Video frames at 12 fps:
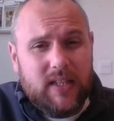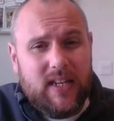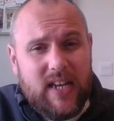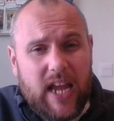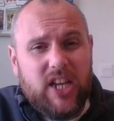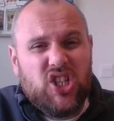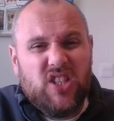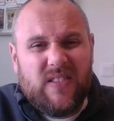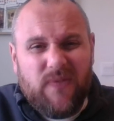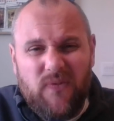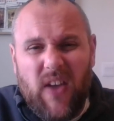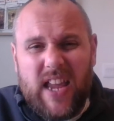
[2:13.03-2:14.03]
the nation's
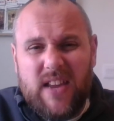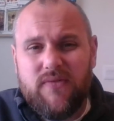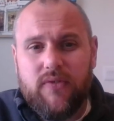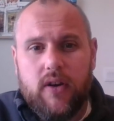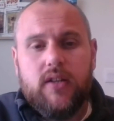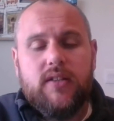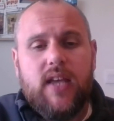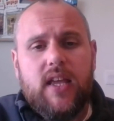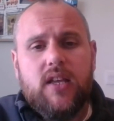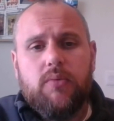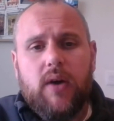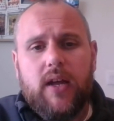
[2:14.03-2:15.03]
favourite
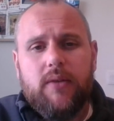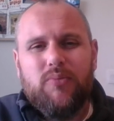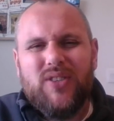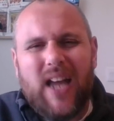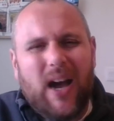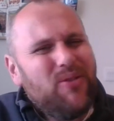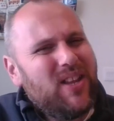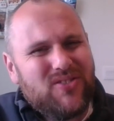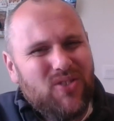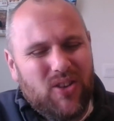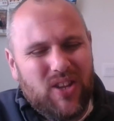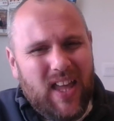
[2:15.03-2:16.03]
takeaway, well, now that's
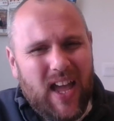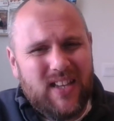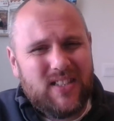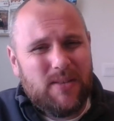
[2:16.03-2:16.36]
not the case.